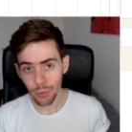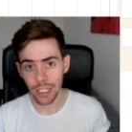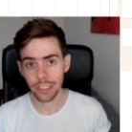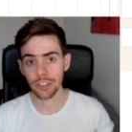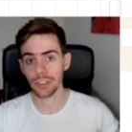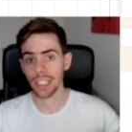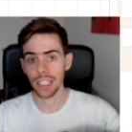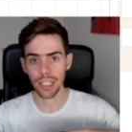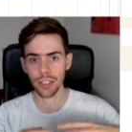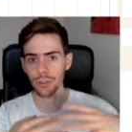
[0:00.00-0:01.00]
which
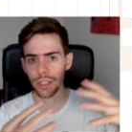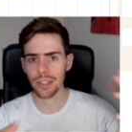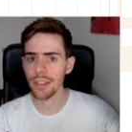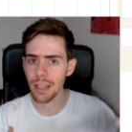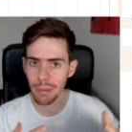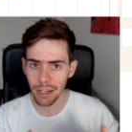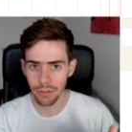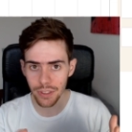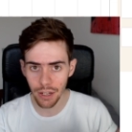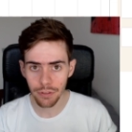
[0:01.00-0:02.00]
increases the amount
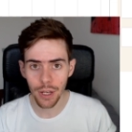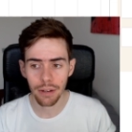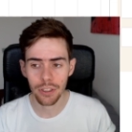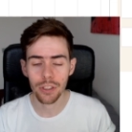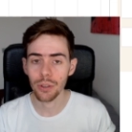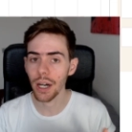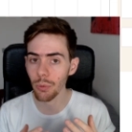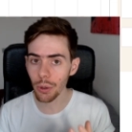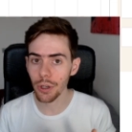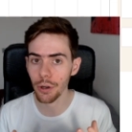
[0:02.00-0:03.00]
of stuff you have to do. I
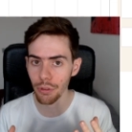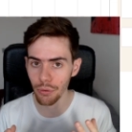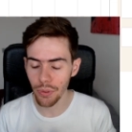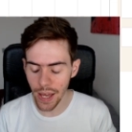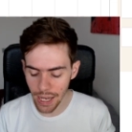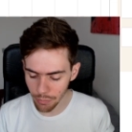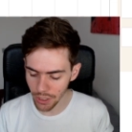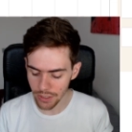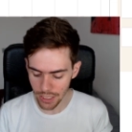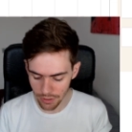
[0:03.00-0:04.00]
won't go through that
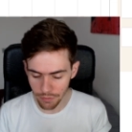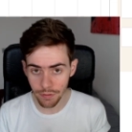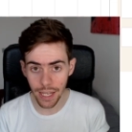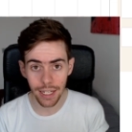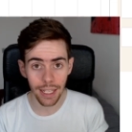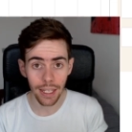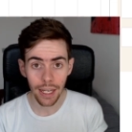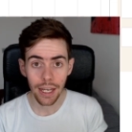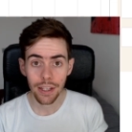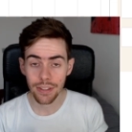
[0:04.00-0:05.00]
because it is fairly
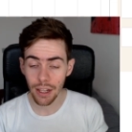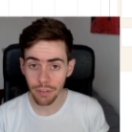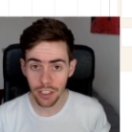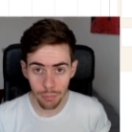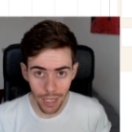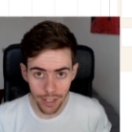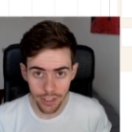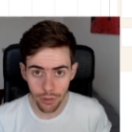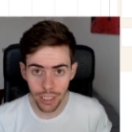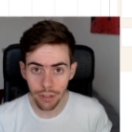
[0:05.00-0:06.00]
self
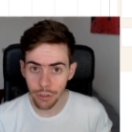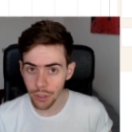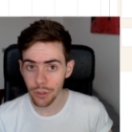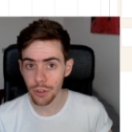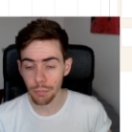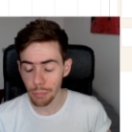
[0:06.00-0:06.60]
explanatory. If you go to